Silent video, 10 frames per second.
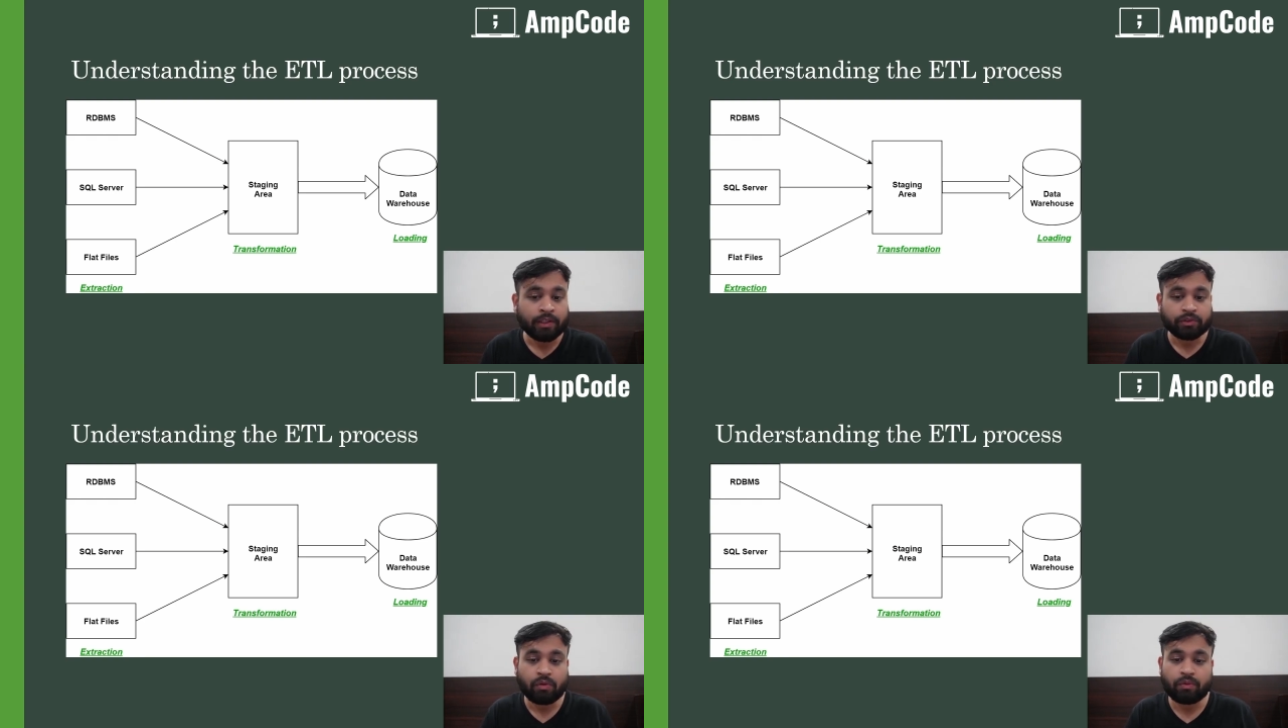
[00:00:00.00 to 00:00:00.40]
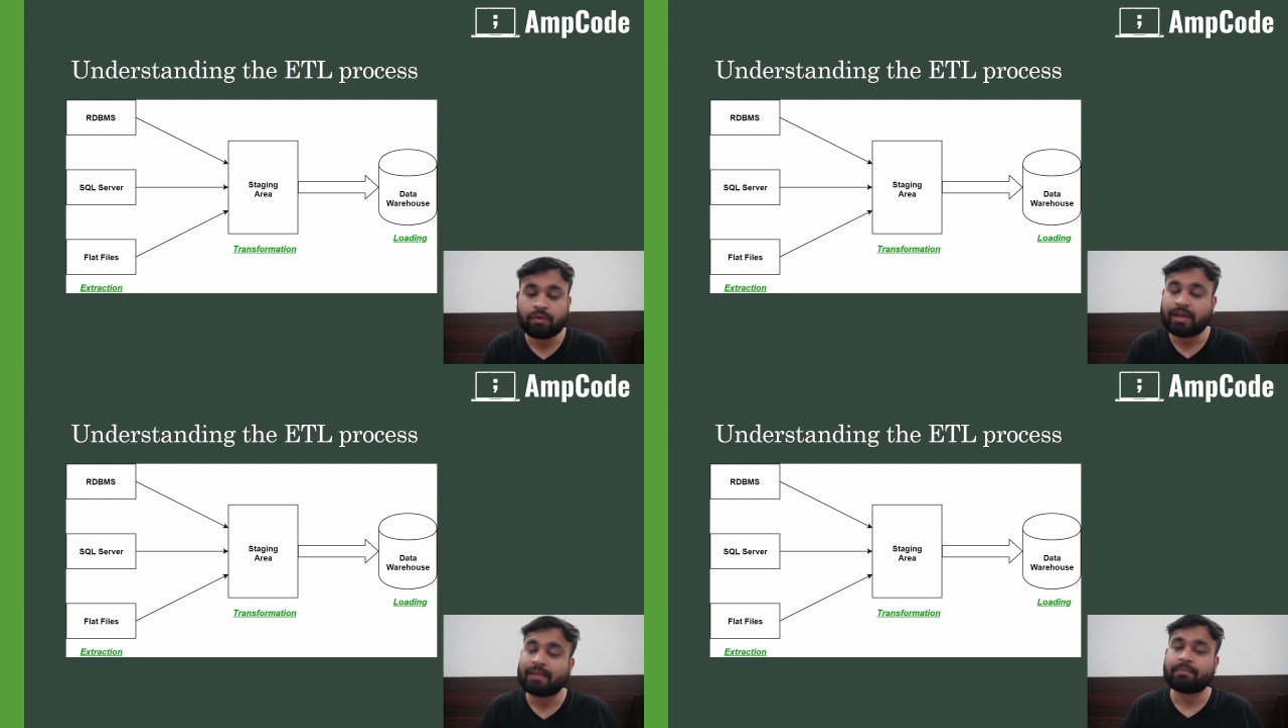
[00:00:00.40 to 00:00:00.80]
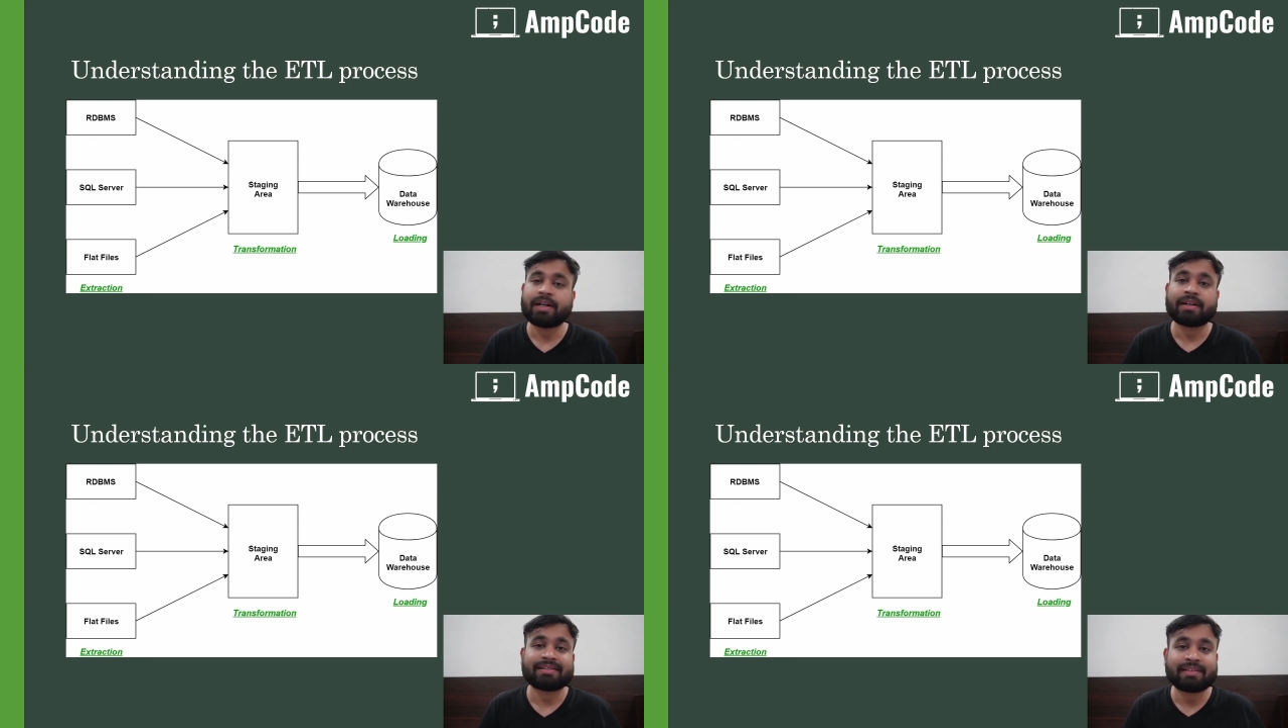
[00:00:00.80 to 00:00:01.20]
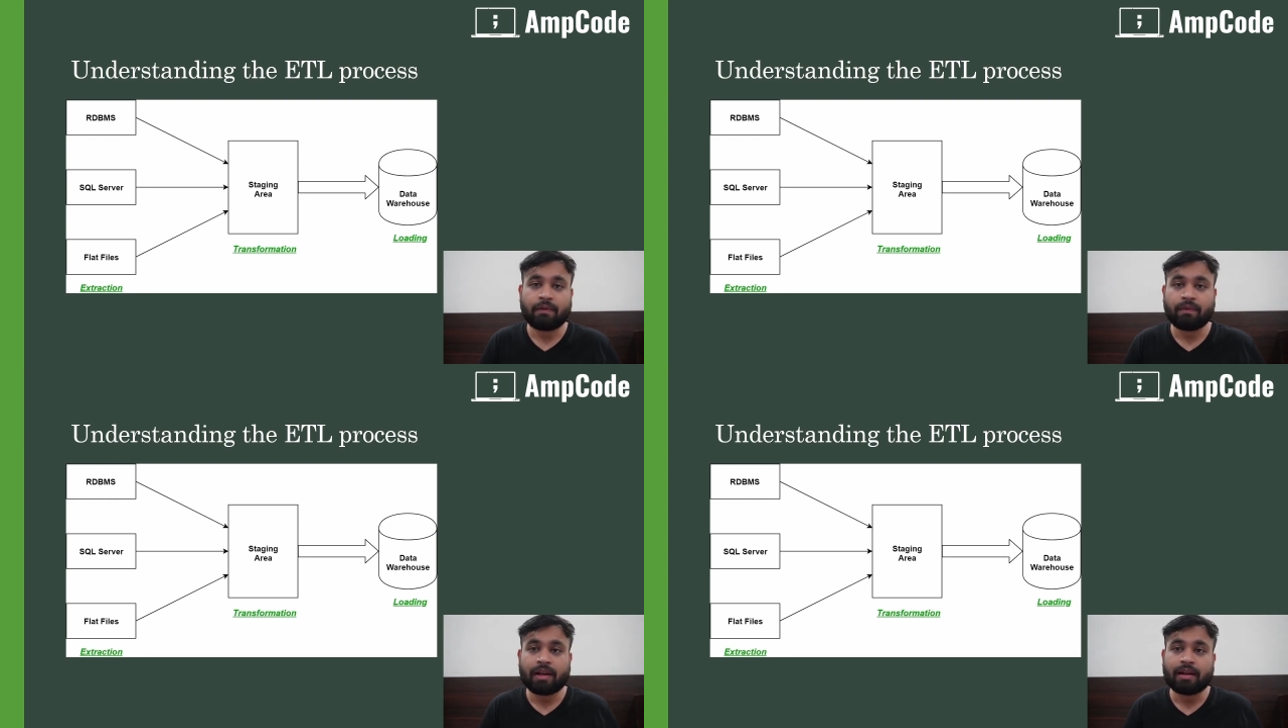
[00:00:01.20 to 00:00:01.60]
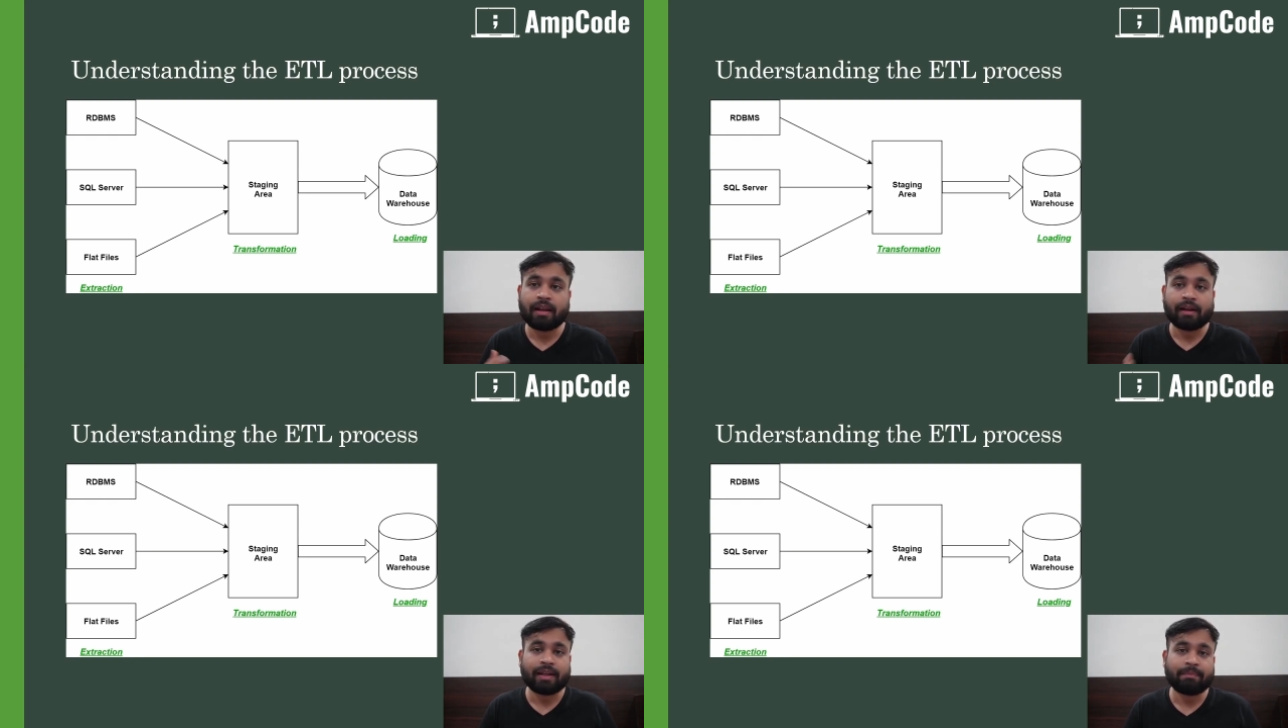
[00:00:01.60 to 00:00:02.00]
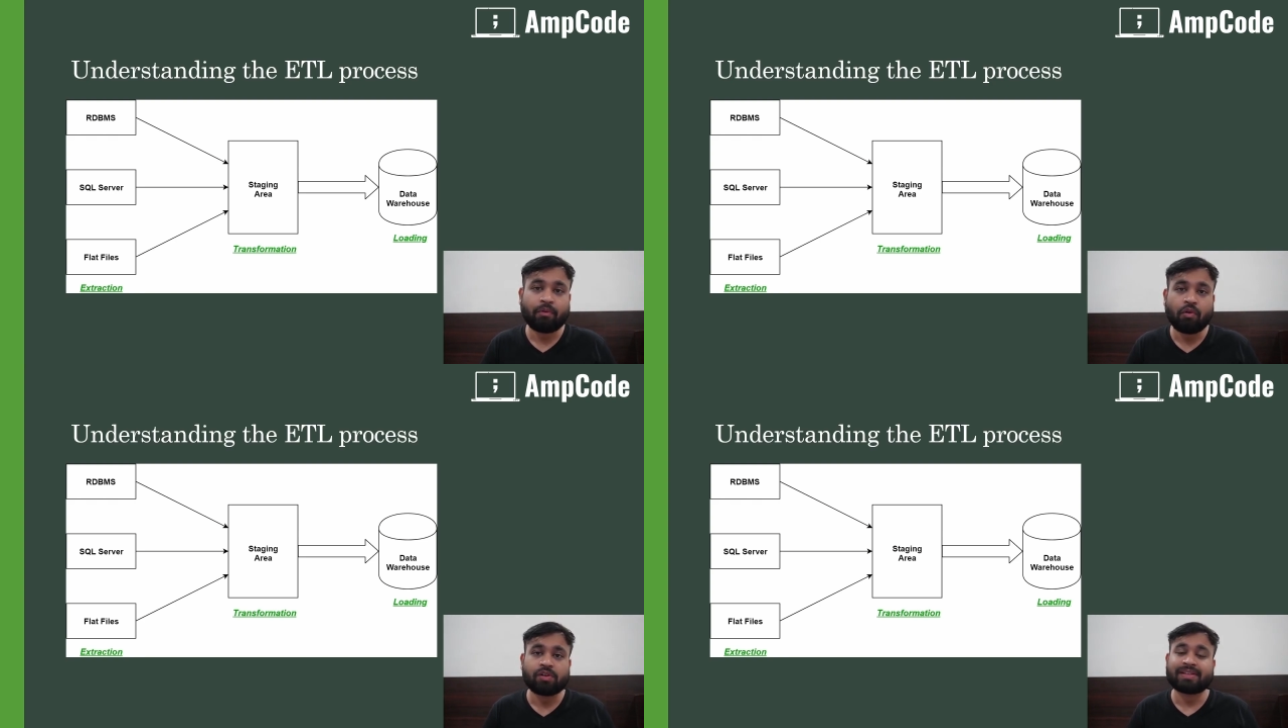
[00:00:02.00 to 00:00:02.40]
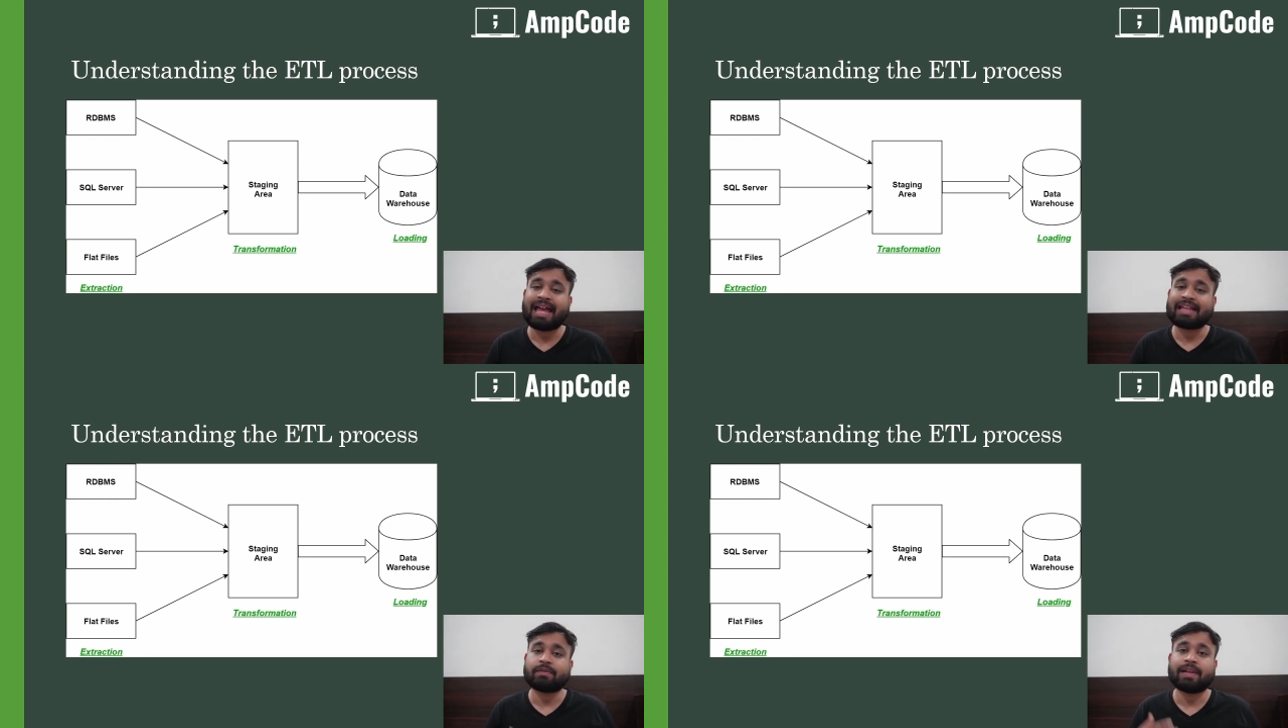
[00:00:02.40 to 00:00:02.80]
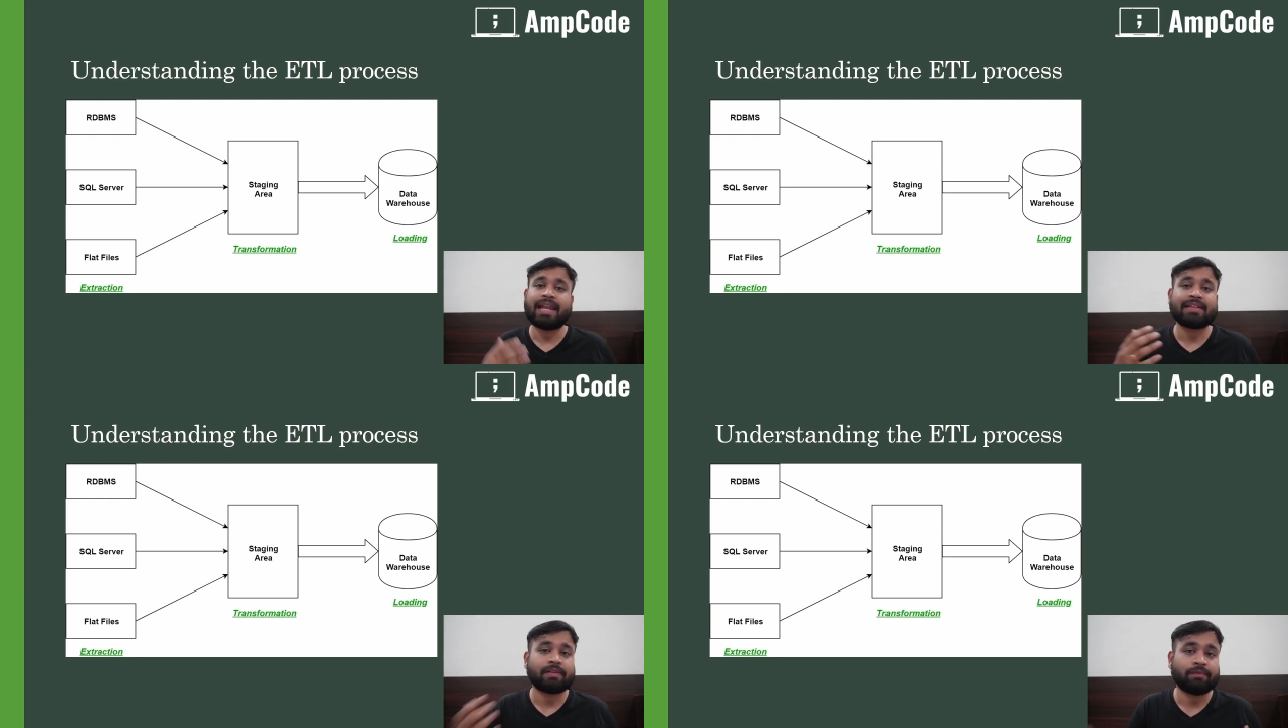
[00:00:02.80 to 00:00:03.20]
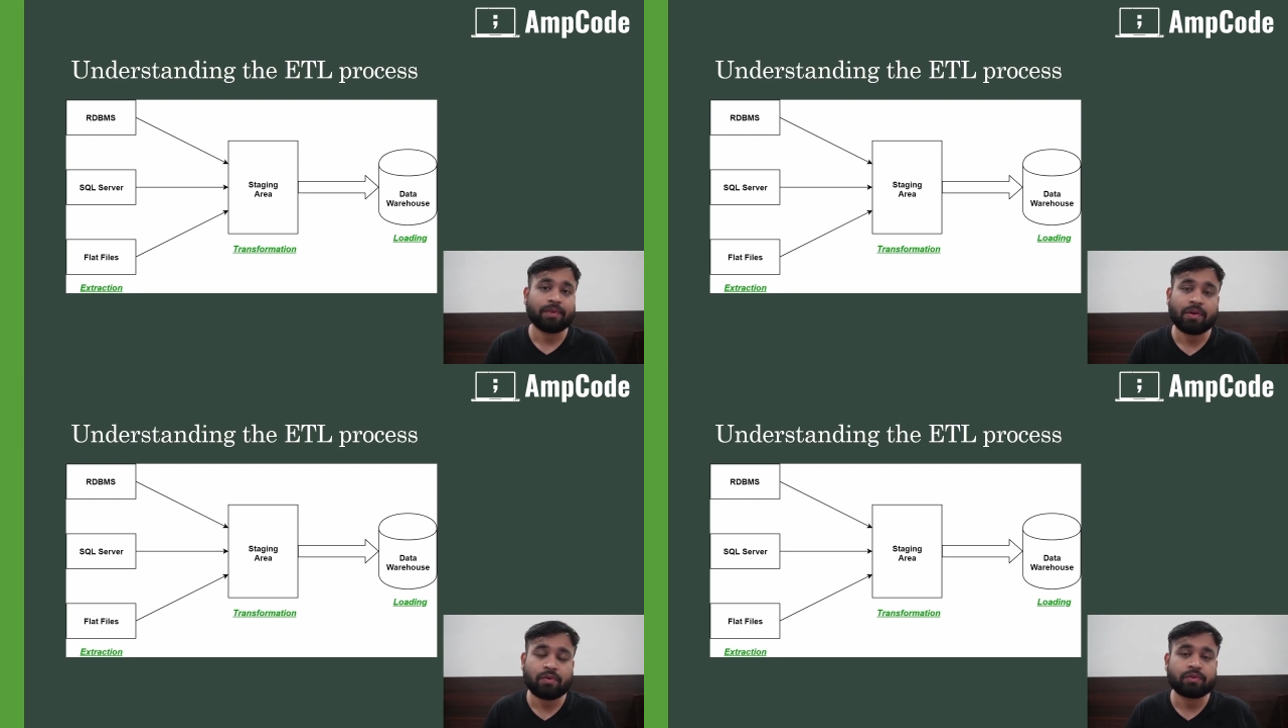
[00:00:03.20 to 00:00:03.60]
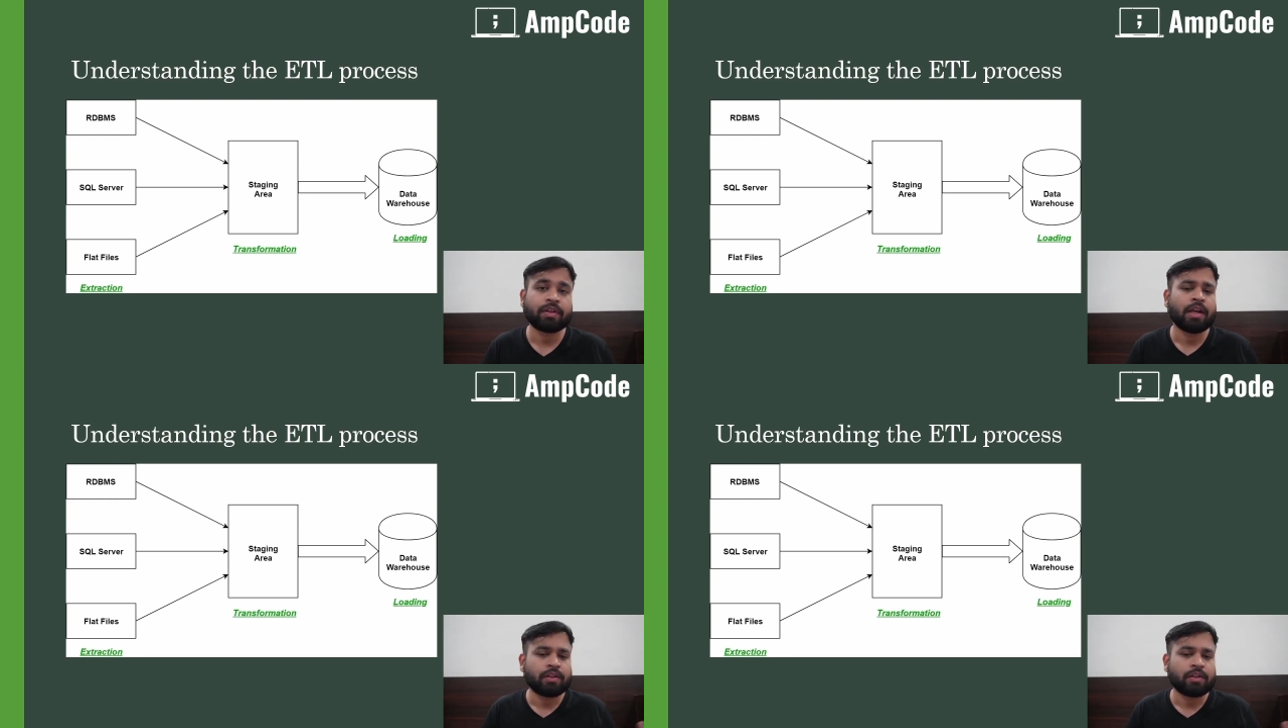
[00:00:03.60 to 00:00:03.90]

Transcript: So you can build several reports as well as views.